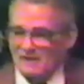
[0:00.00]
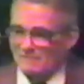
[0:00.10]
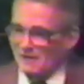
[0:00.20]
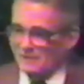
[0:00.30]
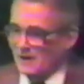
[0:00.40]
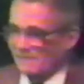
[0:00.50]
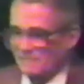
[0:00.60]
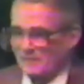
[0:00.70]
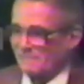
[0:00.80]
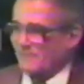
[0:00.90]
If I got
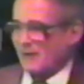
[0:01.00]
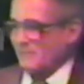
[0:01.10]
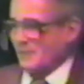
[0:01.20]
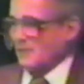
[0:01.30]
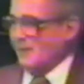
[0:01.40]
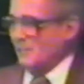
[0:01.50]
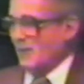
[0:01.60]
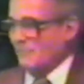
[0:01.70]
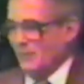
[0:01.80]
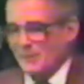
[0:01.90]
invited a guy in
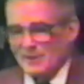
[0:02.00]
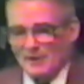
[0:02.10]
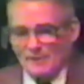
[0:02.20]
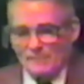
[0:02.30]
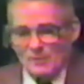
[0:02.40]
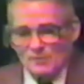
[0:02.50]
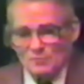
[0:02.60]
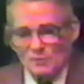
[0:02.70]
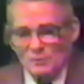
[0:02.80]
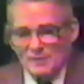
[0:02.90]
my pulpit and he got up there and
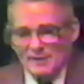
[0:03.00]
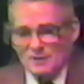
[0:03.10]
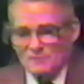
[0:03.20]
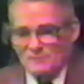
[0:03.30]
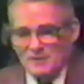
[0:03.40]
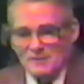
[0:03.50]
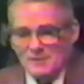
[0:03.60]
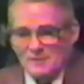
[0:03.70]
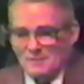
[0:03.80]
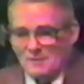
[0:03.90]
used a new
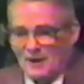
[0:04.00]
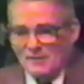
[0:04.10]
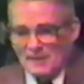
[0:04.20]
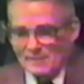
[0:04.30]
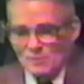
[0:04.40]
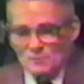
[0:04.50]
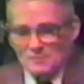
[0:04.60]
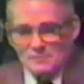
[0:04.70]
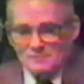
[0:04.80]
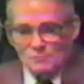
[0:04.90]
ASV, I'd let him
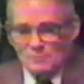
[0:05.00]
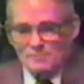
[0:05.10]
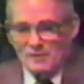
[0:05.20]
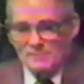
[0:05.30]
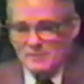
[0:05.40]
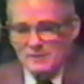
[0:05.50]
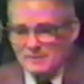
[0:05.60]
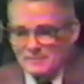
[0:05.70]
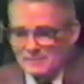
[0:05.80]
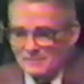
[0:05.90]
use it. Wouldn't bother me
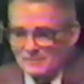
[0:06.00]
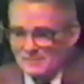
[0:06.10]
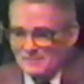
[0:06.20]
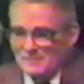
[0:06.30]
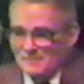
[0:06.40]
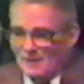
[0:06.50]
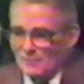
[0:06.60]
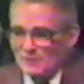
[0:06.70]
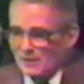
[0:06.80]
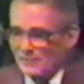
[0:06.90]
any. I
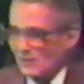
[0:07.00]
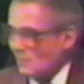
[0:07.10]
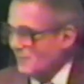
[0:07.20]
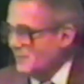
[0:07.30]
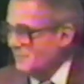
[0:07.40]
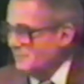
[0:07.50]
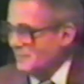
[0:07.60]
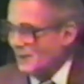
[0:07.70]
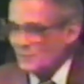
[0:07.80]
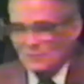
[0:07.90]
would get up interrupted.
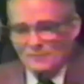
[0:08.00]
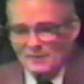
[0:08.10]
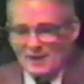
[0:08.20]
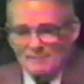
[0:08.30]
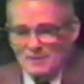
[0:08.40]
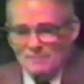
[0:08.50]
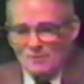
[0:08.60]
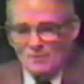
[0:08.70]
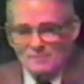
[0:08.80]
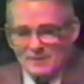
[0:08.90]
I'd just sit there and have me a
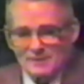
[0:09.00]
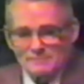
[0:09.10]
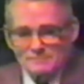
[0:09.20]
ball, man.